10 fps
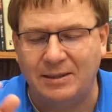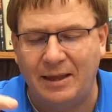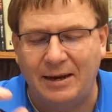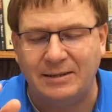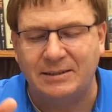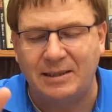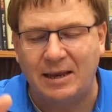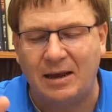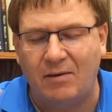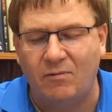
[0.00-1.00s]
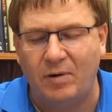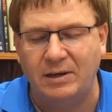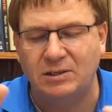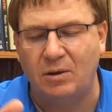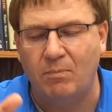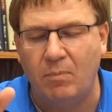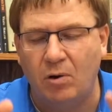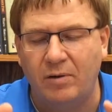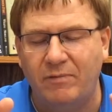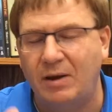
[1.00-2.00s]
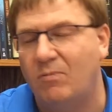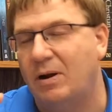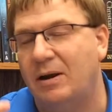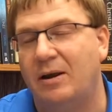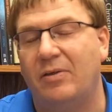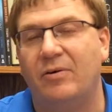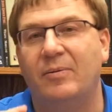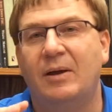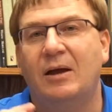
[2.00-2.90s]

let us think of ways to motivate one another.